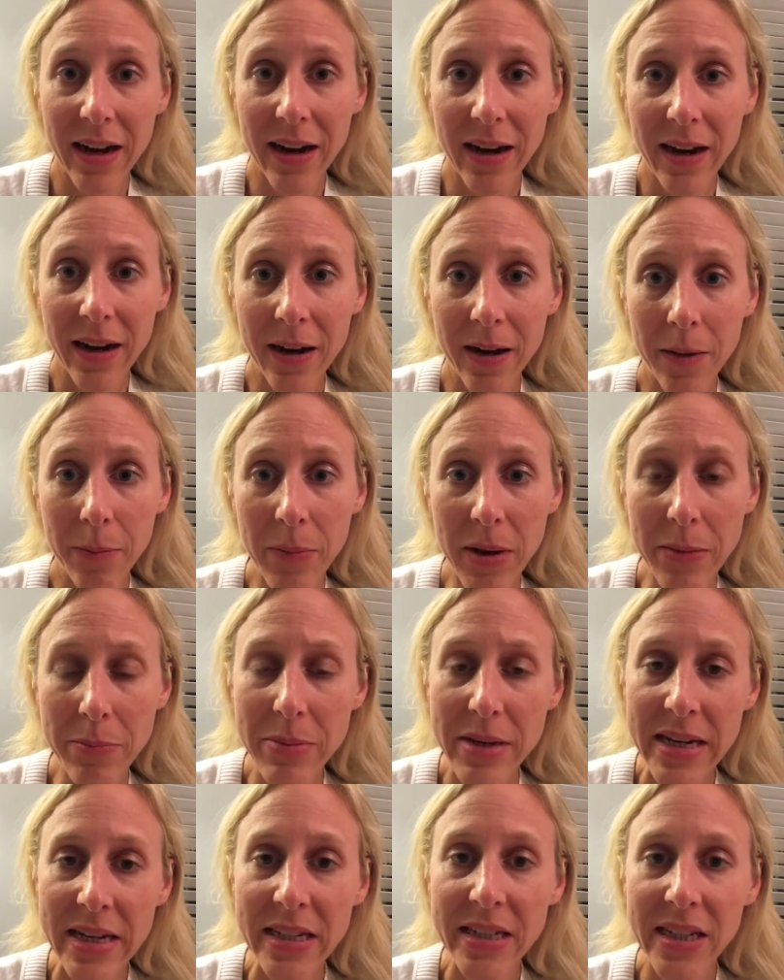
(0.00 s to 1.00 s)
and
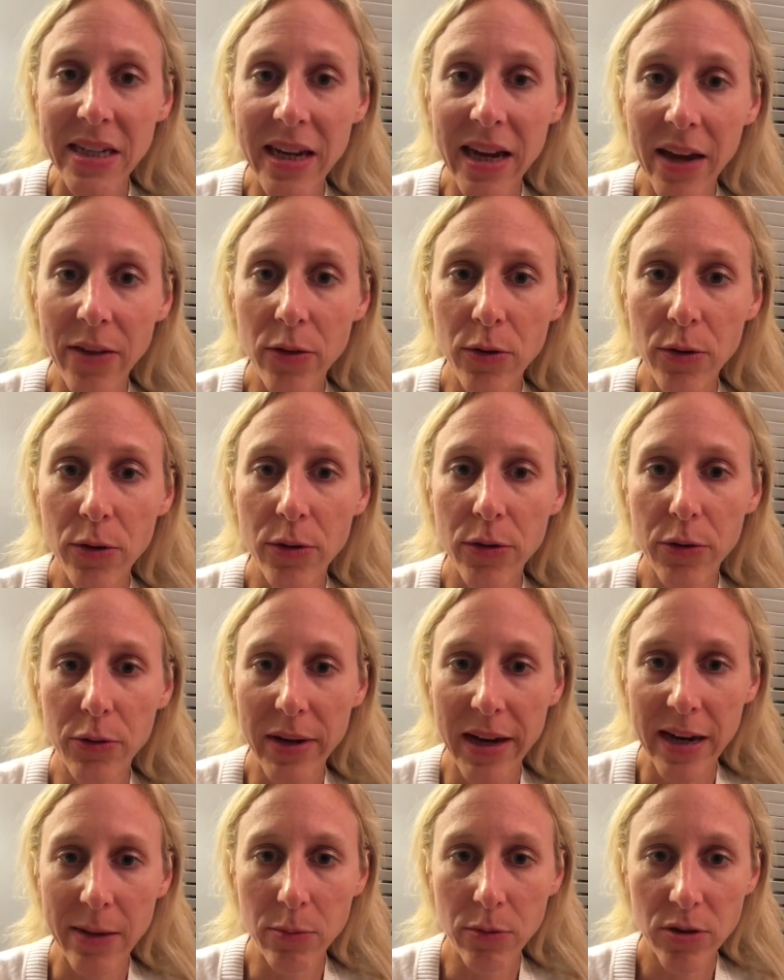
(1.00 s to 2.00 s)
being together, they're
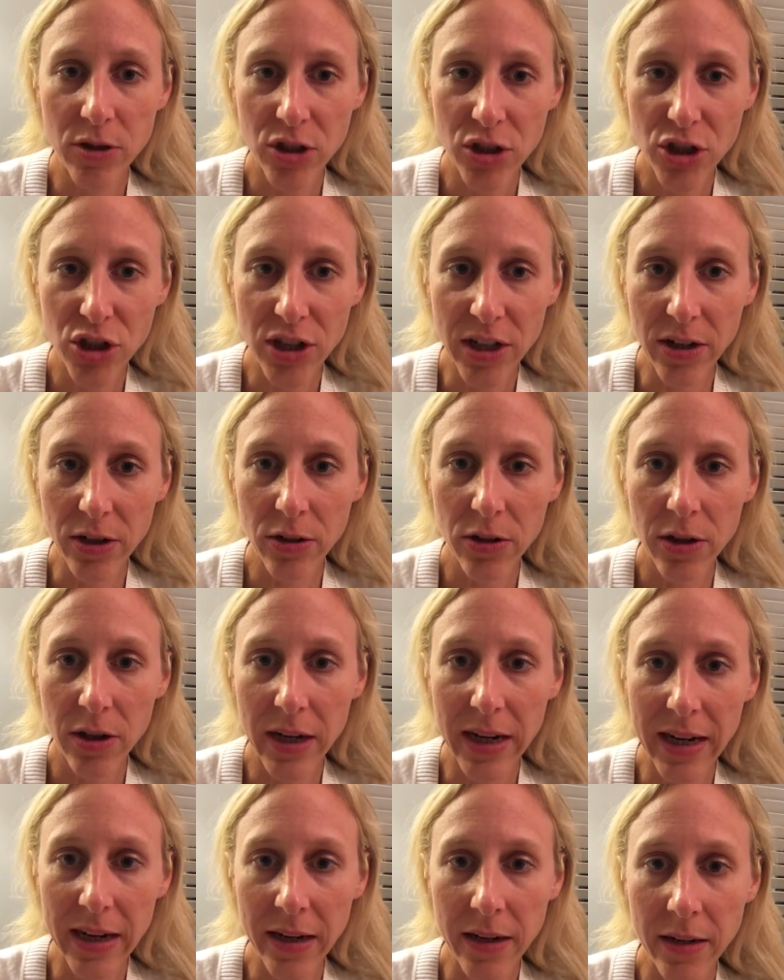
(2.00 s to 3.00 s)
able to share
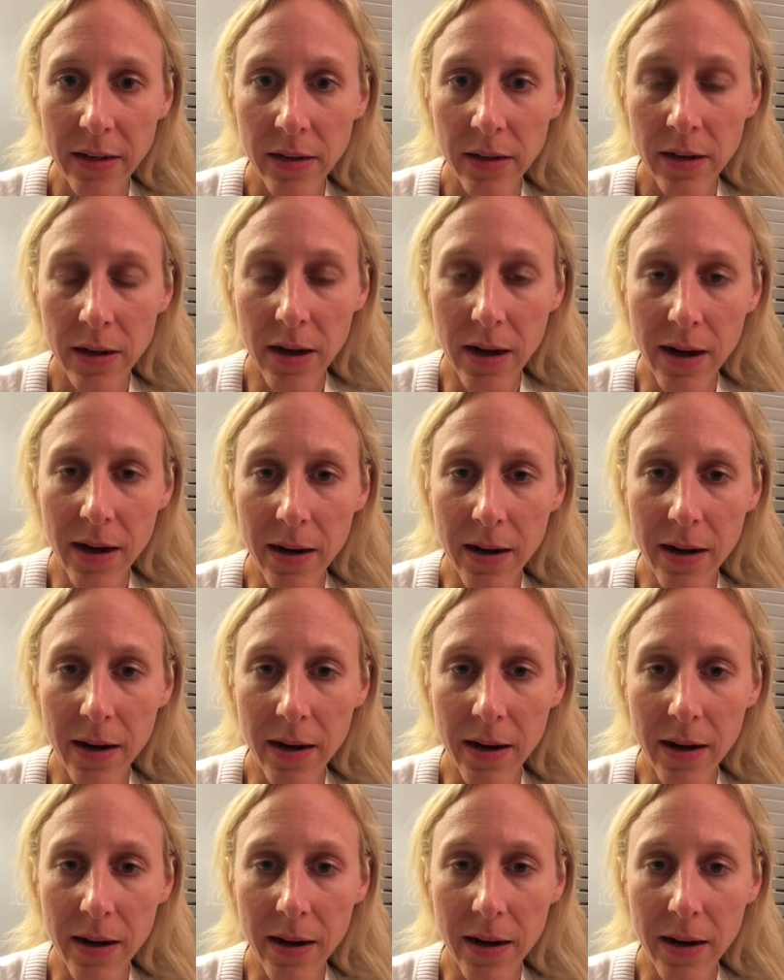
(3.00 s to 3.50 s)
in,